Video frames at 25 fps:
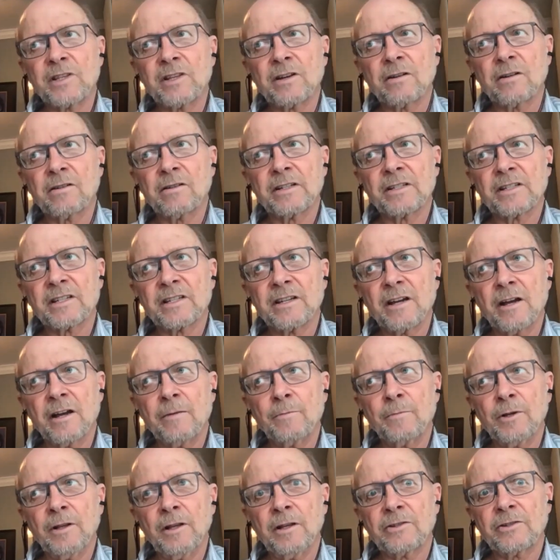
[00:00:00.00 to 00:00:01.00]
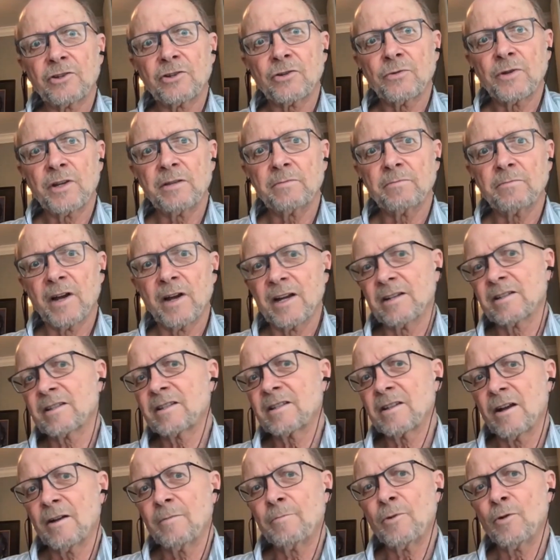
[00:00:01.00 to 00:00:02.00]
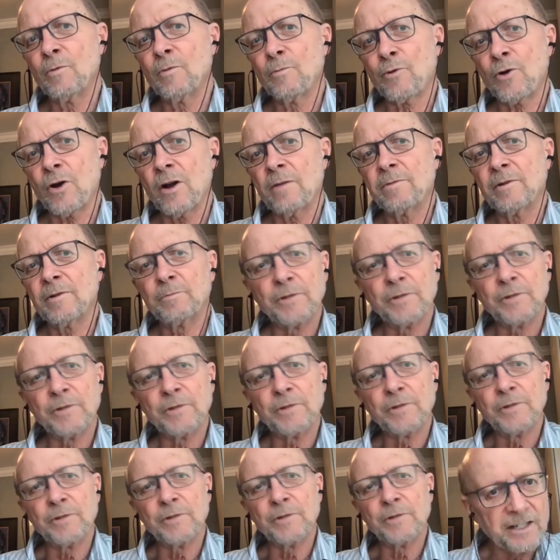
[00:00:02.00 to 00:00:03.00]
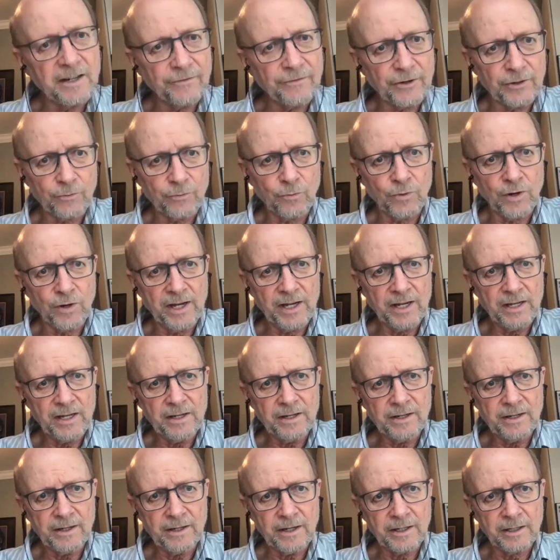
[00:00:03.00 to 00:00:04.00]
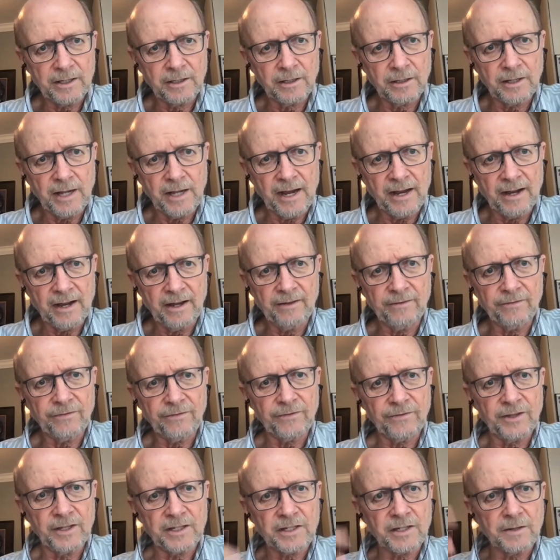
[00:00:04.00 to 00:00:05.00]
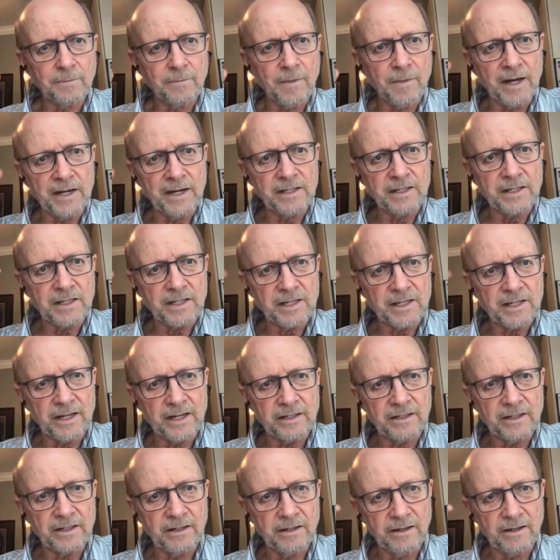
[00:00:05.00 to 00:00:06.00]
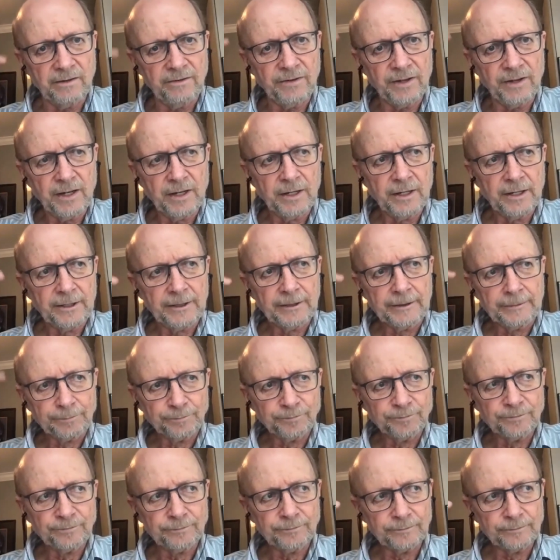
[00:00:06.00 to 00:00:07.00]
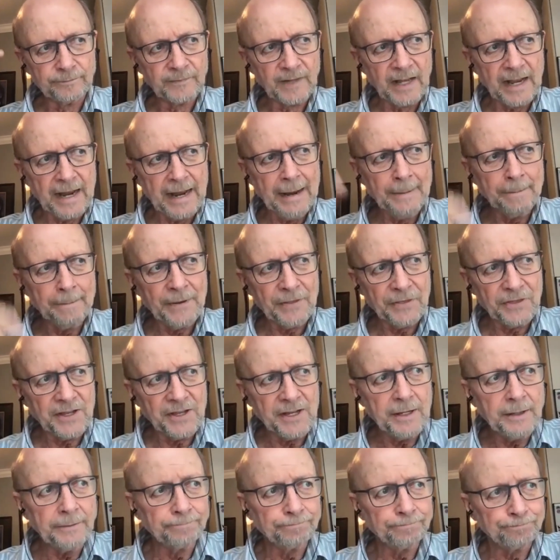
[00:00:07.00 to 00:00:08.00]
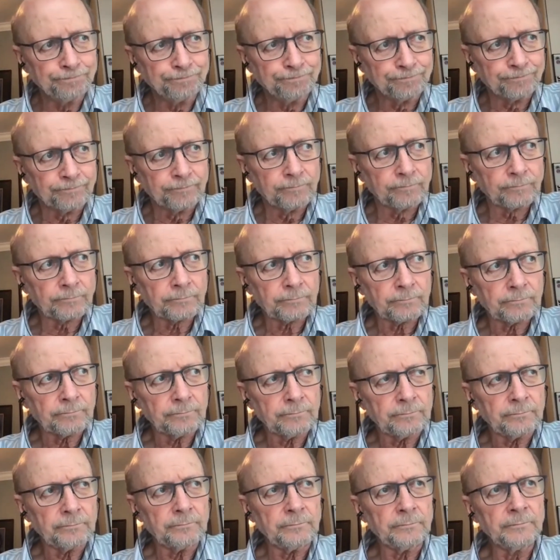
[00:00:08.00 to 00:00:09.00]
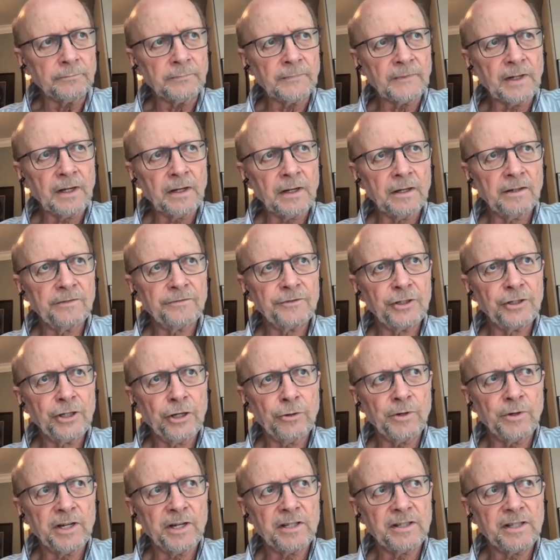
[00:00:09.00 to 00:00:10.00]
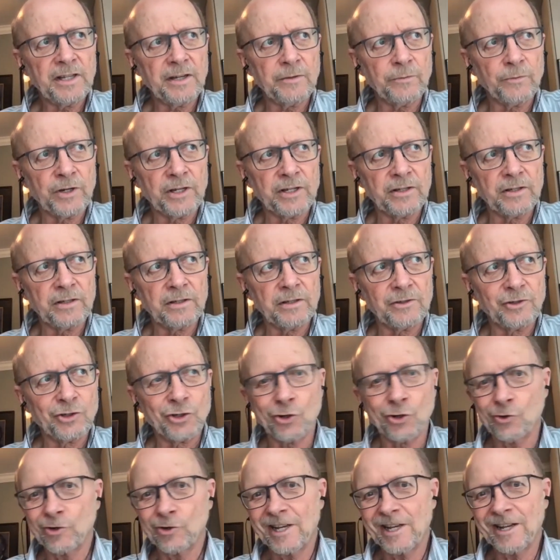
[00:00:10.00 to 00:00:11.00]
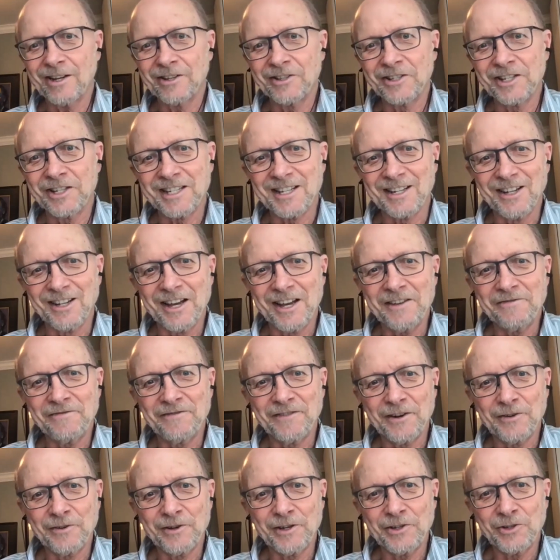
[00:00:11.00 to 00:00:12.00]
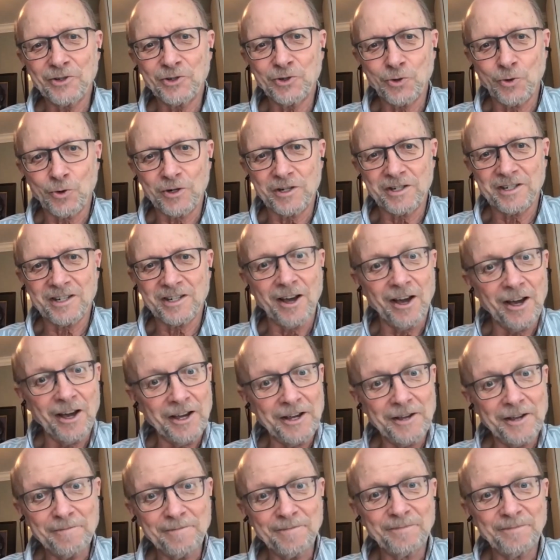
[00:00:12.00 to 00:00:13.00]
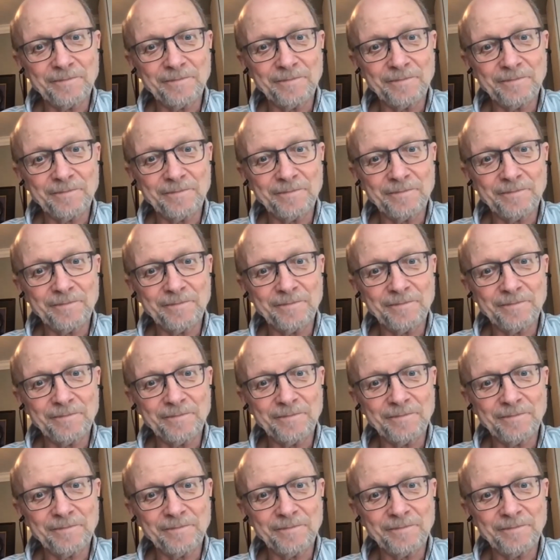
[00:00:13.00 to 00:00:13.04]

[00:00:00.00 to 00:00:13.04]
our ensemble, I'll treat my ensemble probably in a different way. It'll have this mindset of empathy, of knowing that we journey on this life very short time,